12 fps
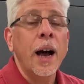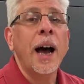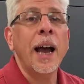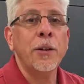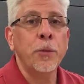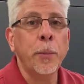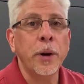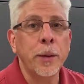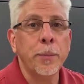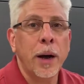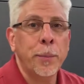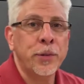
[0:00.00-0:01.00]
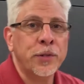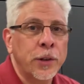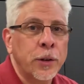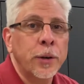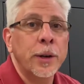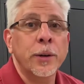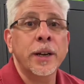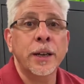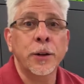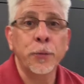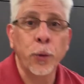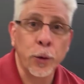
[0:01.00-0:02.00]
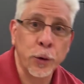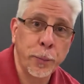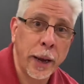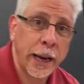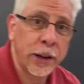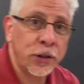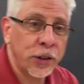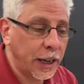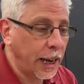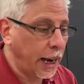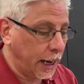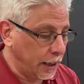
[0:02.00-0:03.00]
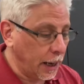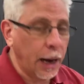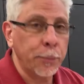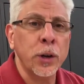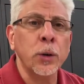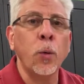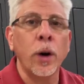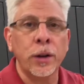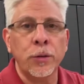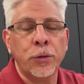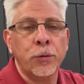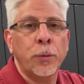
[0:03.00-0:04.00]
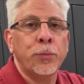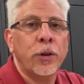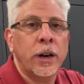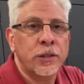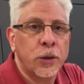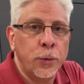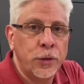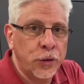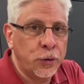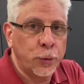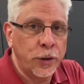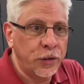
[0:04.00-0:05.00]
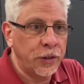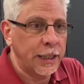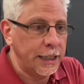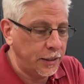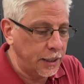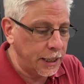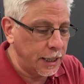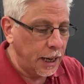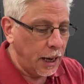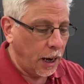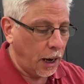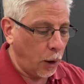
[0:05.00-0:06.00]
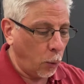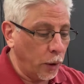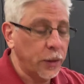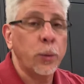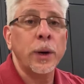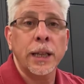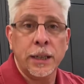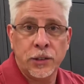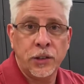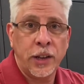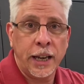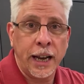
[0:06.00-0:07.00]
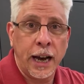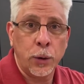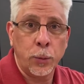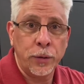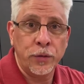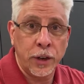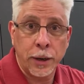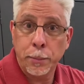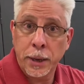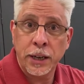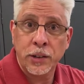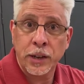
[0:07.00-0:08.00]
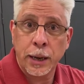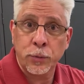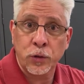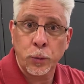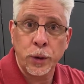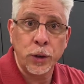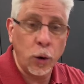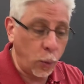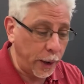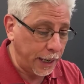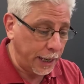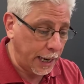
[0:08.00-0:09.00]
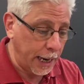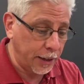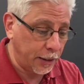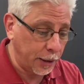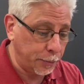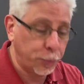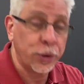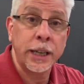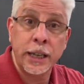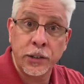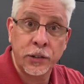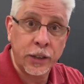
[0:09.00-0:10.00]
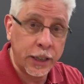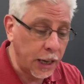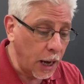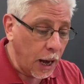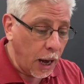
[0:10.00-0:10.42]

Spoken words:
Hi everybody, Bob Pucillo here again at Forest Packaging, and I'm going to walk you through a project we just recently did, one that we like to take on. We've done it many times, so we know we can handle it pretty easily.